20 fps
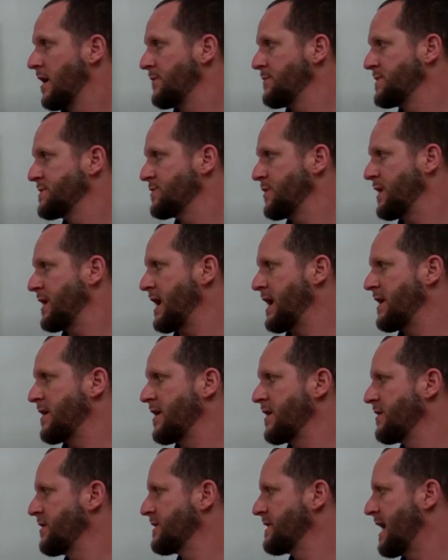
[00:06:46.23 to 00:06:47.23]
between
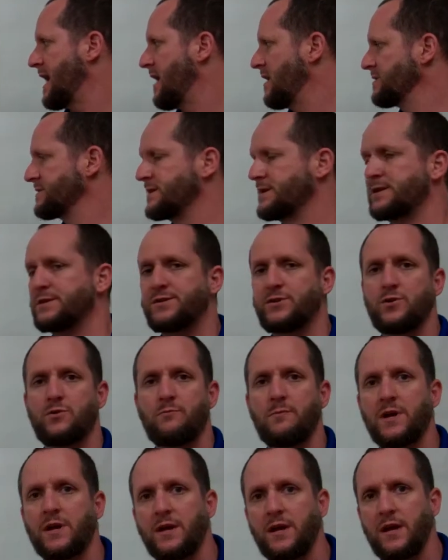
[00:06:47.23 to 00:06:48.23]
800,000 to 2
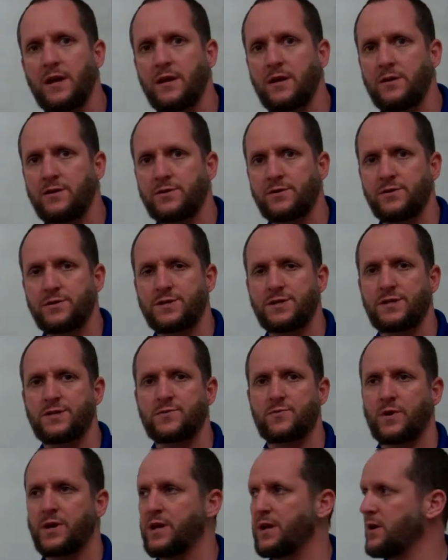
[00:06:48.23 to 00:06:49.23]
million
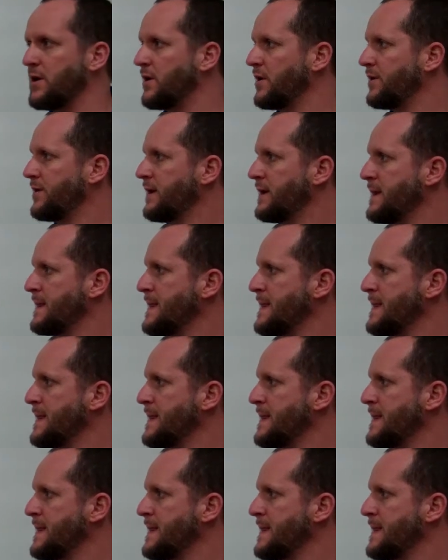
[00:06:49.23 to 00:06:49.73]
Tutsis were killed